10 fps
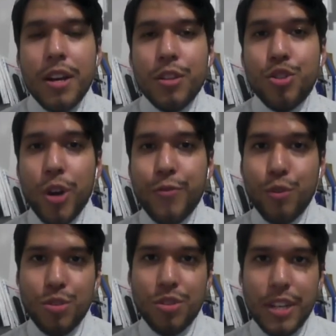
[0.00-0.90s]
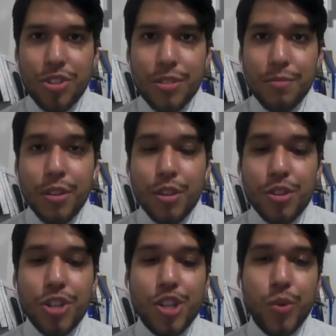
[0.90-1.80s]
During formal session, the
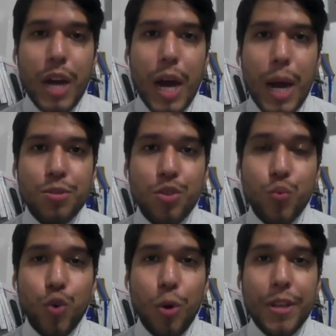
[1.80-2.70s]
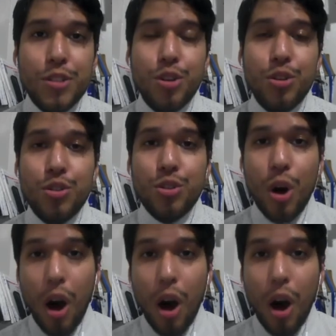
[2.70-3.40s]
share screen option will be turned